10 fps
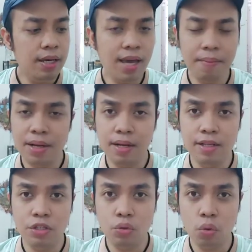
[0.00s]

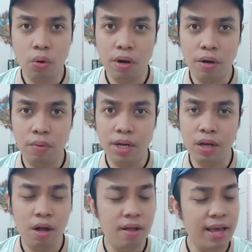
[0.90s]
chemical store, or what do
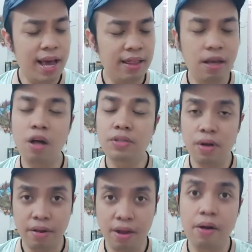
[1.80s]
you call that.
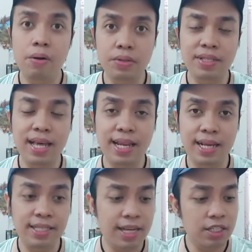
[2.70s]
They're also
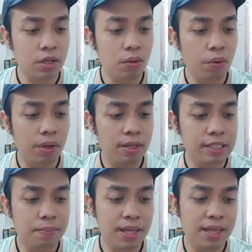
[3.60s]
selling essential
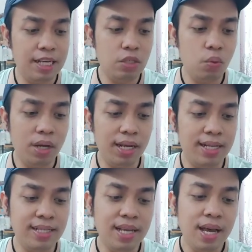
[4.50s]
oils, but this one
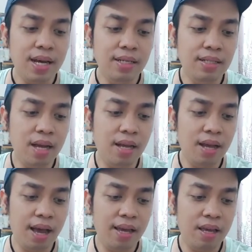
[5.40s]
is
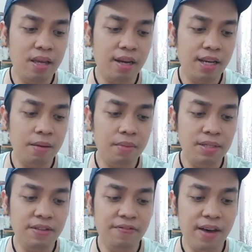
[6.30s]
non-ionic
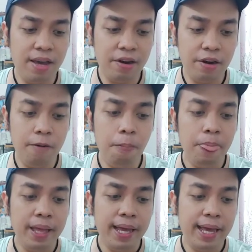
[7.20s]
emulsifier,
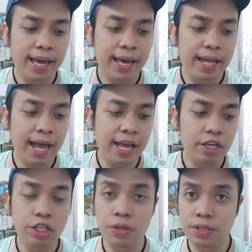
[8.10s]
and I
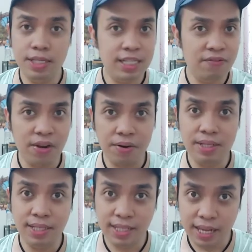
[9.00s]
could use this. It's
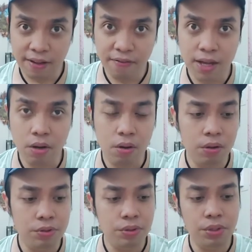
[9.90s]
very safe at
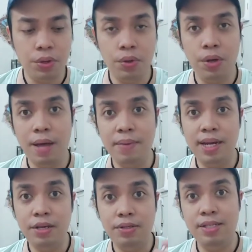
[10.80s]
all. So I'm
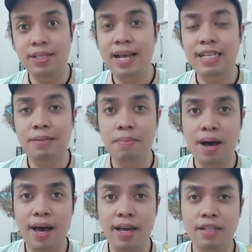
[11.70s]
gonna use this as
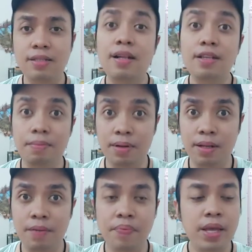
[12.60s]
my
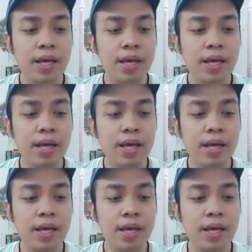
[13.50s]
soluble